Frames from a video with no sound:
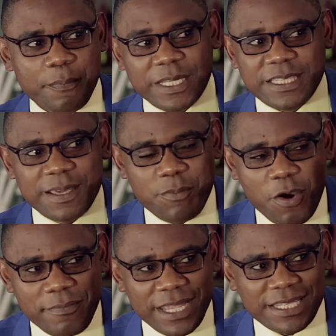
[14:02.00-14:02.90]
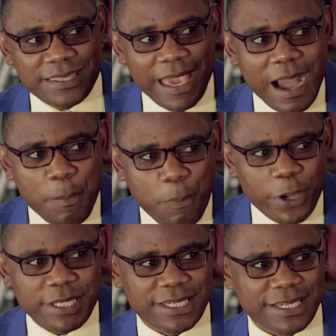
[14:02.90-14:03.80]
But the moment they are
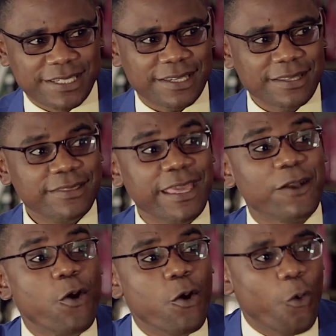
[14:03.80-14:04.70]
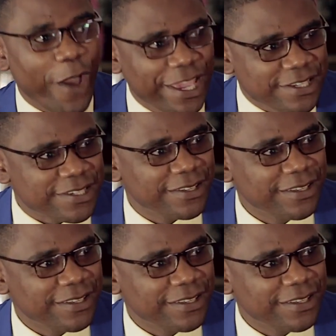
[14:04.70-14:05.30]
appointed, they go quiet.